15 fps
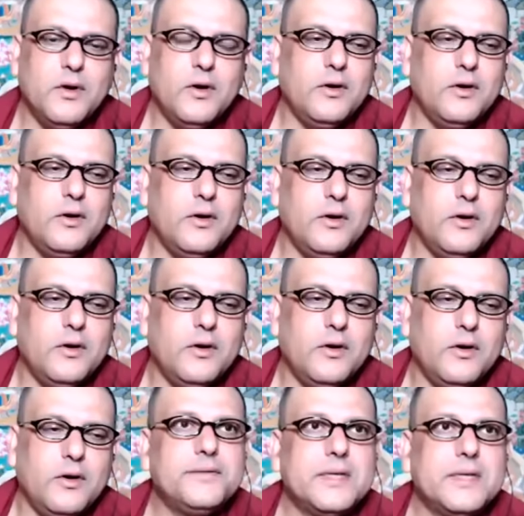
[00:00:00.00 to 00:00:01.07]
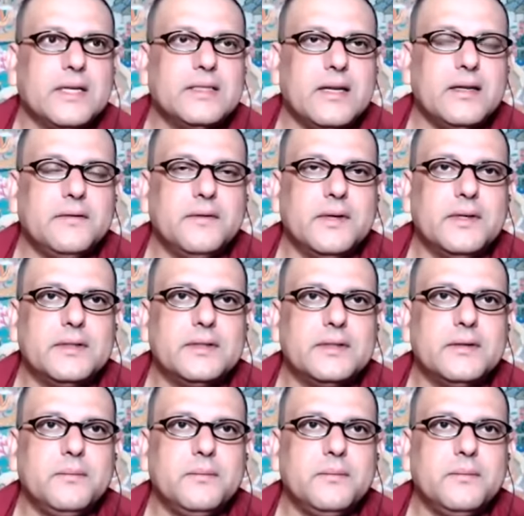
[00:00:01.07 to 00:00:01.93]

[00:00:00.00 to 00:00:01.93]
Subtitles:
of such endeavors.